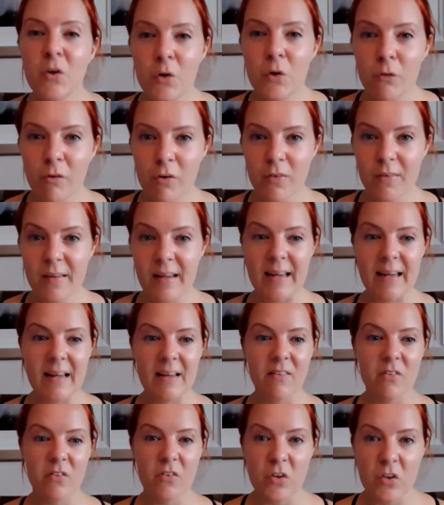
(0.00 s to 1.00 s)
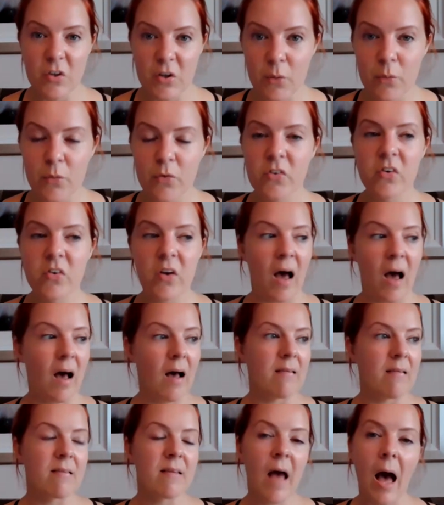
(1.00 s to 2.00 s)
new routines, new
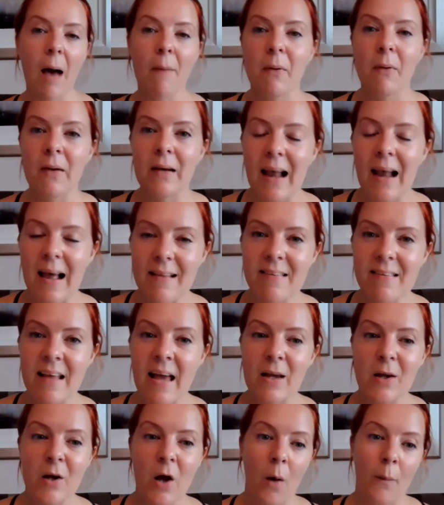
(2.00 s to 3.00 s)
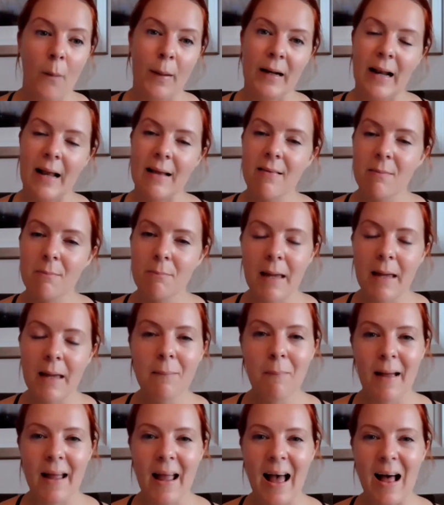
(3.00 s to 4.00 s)
stuff. Come on, let's get going. Let's
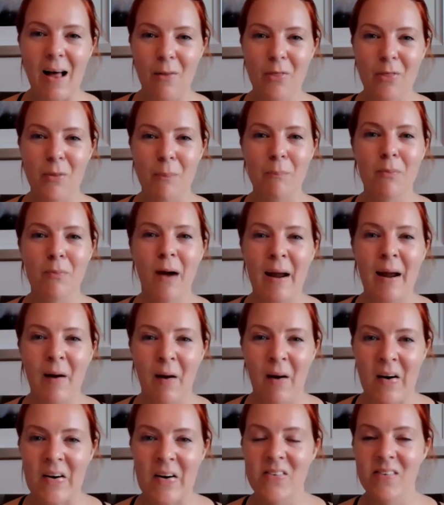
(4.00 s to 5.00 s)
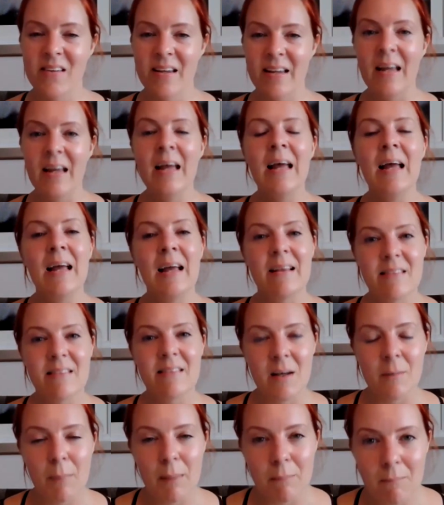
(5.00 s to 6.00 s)
make my health a priority. It's
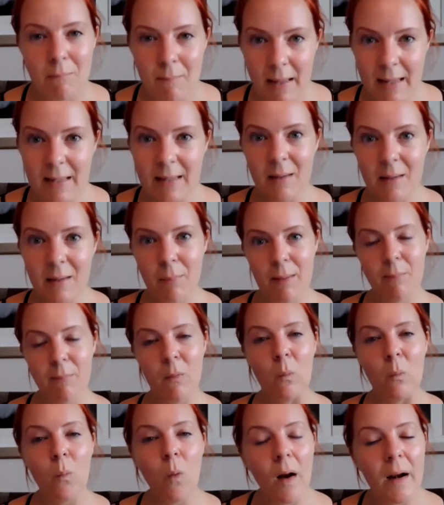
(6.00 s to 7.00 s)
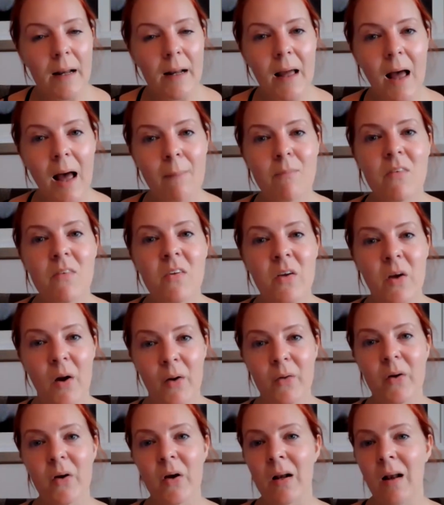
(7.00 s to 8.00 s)
going to be making people want to come to
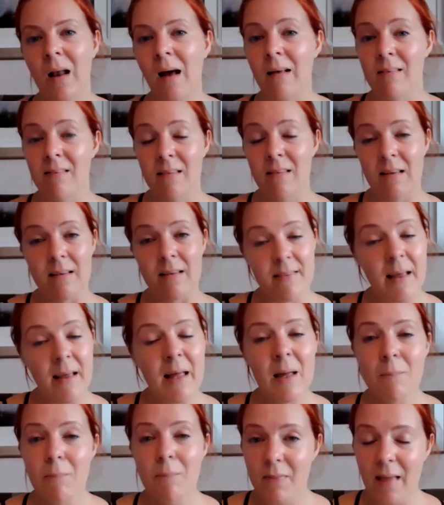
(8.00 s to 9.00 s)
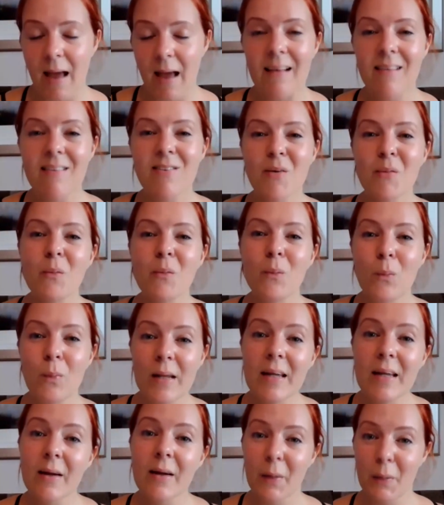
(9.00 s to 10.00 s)
yoga classes, but that's a
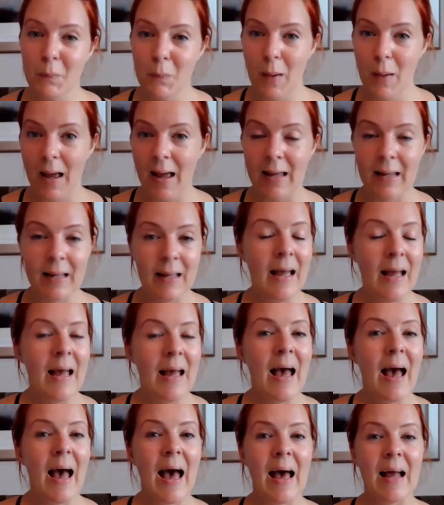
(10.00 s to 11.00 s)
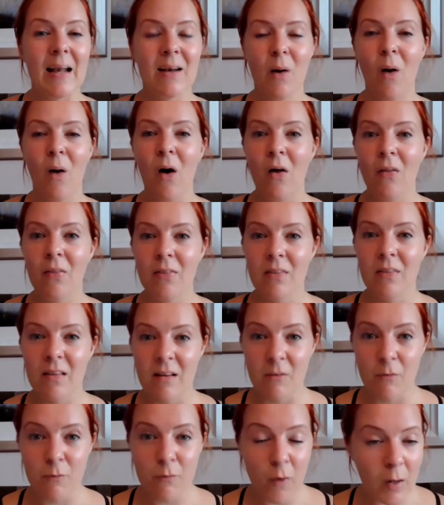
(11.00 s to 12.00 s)
week away. And on
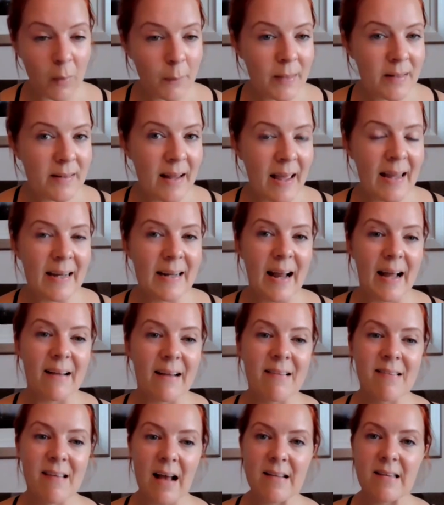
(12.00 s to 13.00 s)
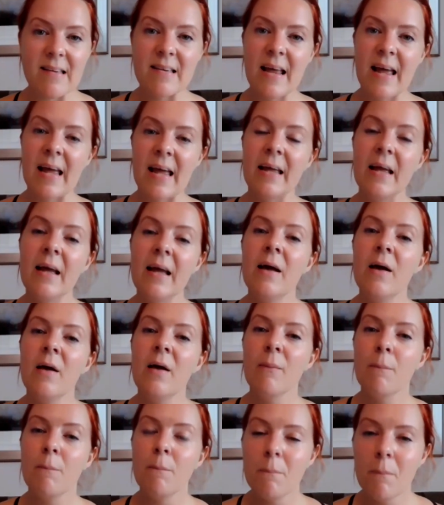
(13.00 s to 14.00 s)
the following day, next Saturday,
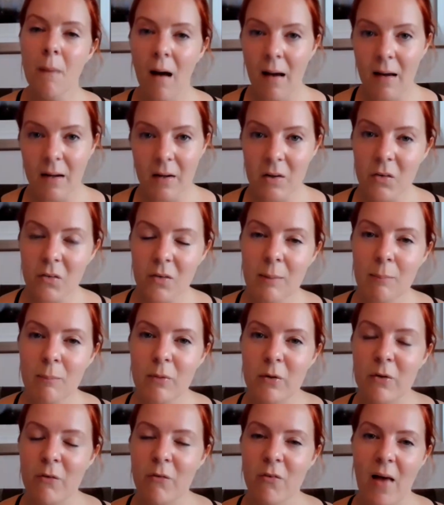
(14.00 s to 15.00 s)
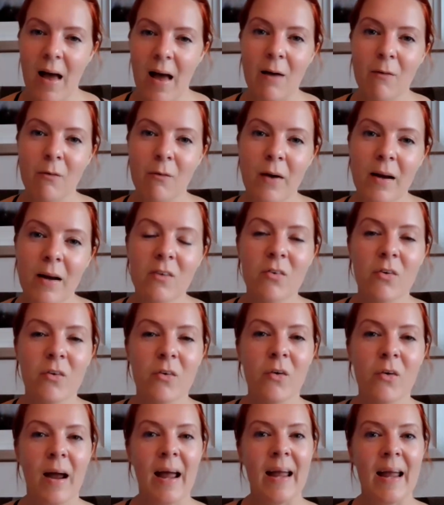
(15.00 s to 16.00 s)
Mercury moves out of
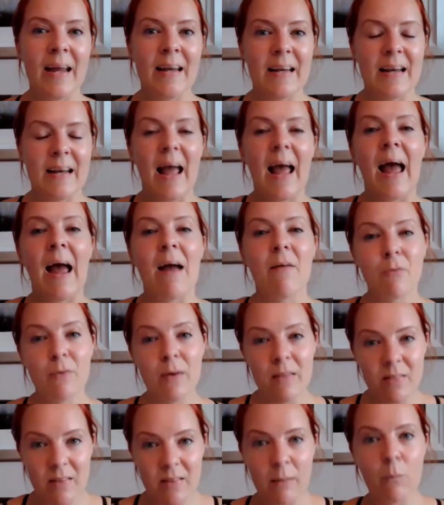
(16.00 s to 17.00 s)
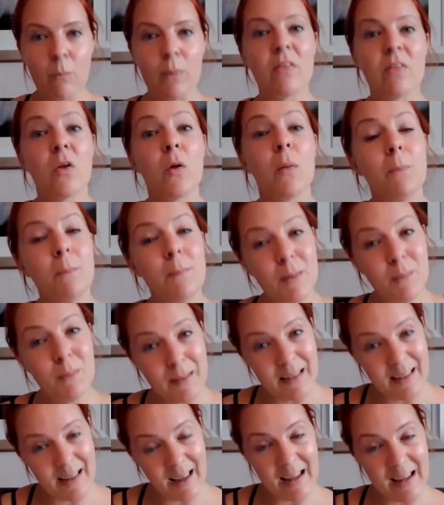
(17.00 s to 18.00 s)
retrograde and everything with
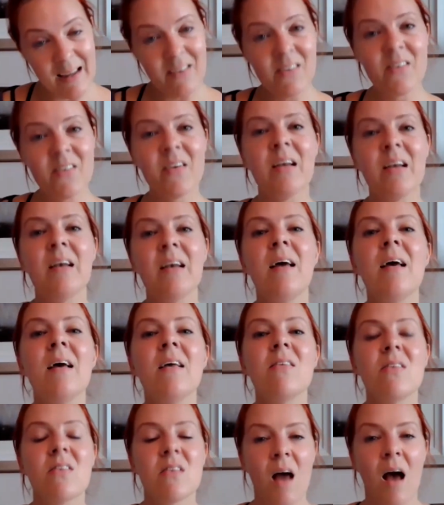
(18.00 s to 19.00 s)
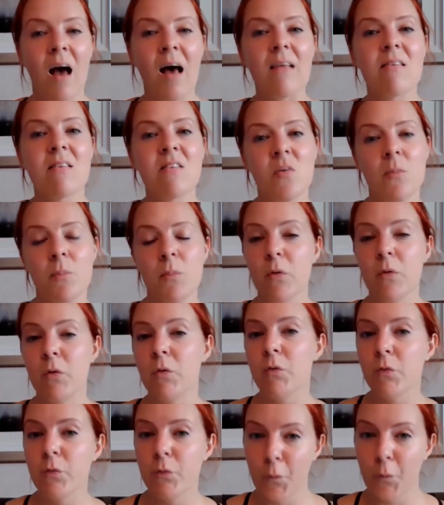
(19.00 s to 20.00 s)
communication starts to
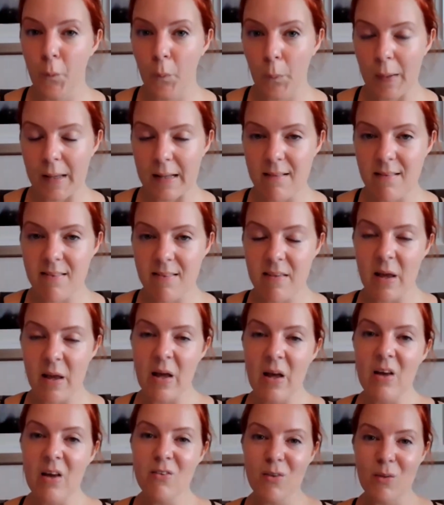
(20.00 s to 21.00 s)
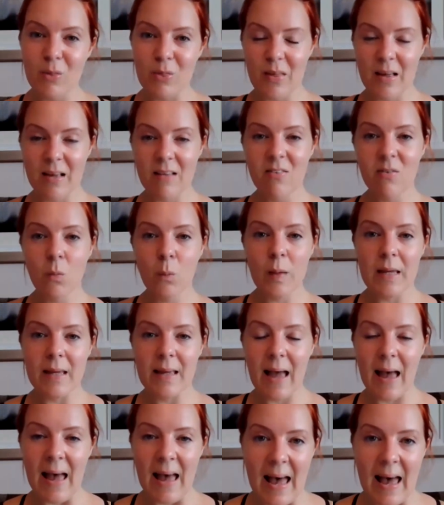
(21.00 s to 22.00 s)
move forwards. So this
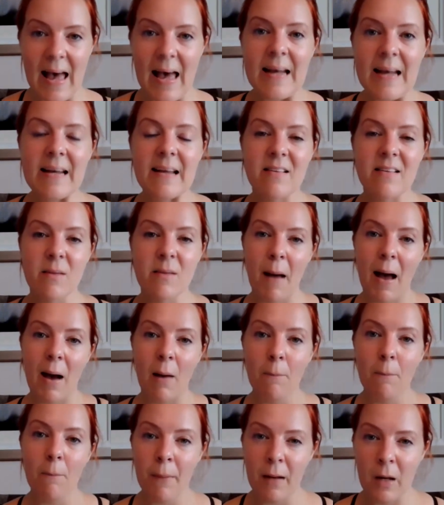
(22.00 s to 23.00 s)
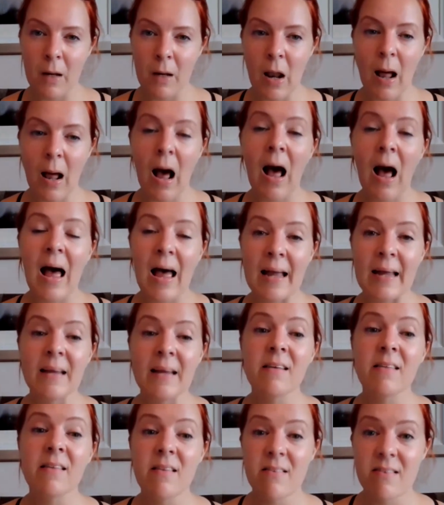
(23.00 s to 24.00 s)
week ahead is about
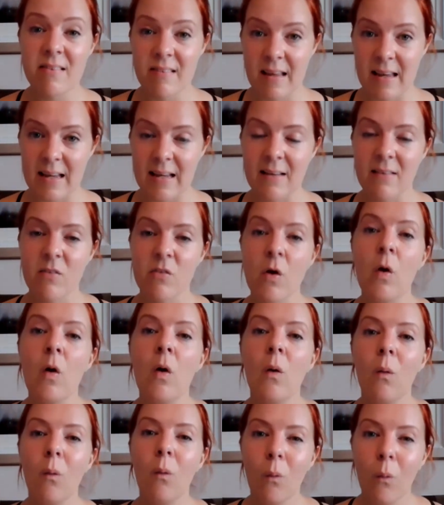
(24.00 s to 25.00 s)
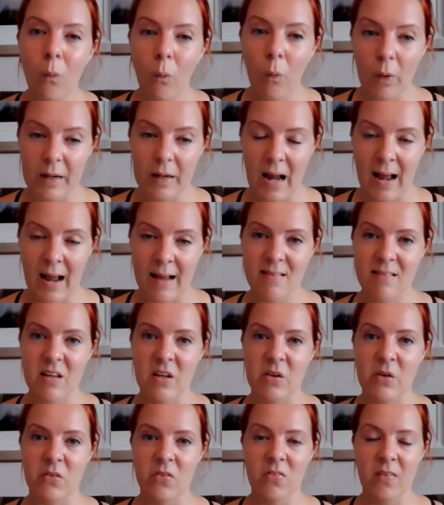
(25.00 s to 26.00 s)
behind the scenes,
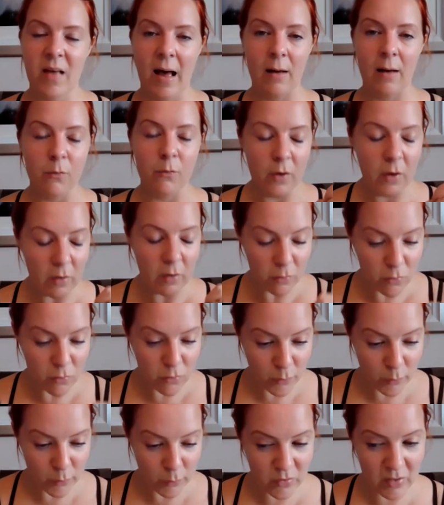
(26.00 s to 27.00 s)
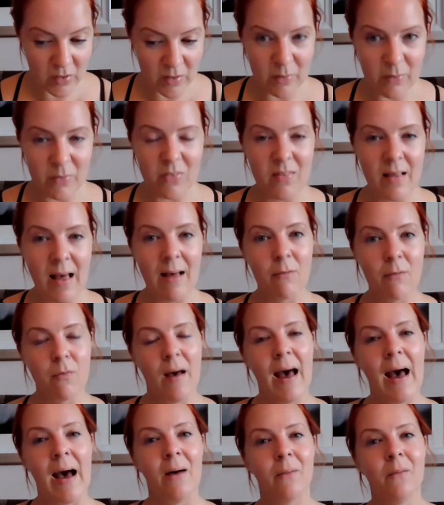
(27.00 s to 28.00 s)
organizing yourself, sorting yourself
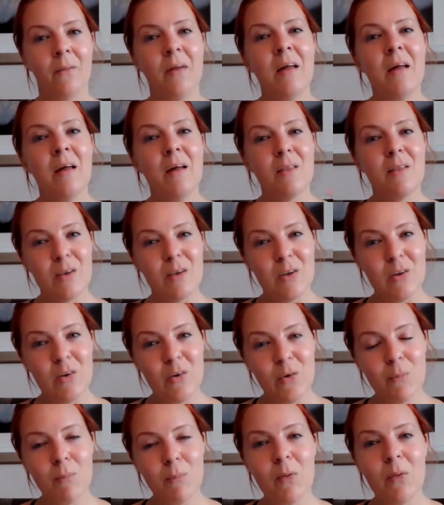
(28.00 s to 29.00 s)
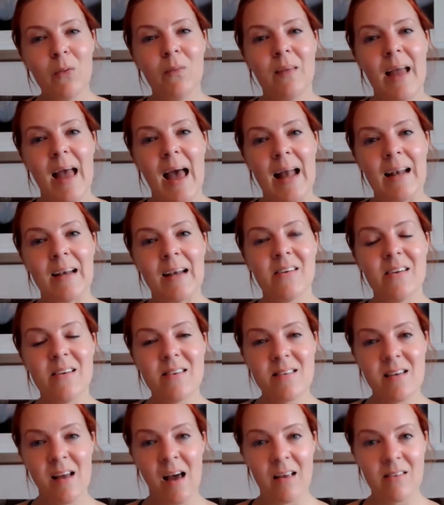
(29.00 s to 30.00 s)
out. The new moon, the energy
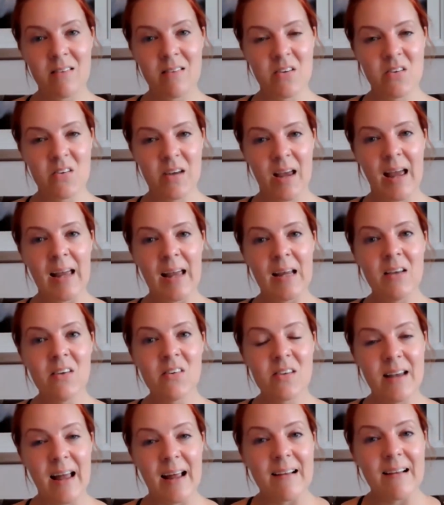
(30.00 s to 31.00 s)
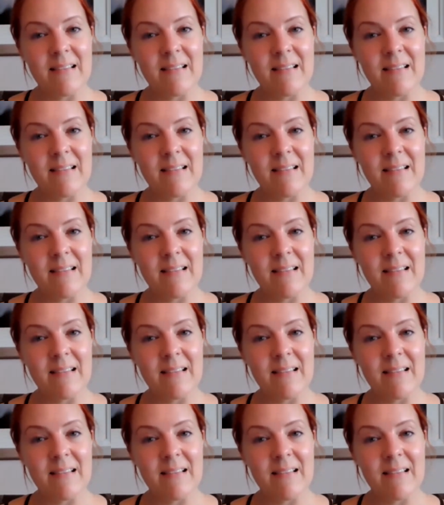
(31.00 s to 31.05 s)
starts to change.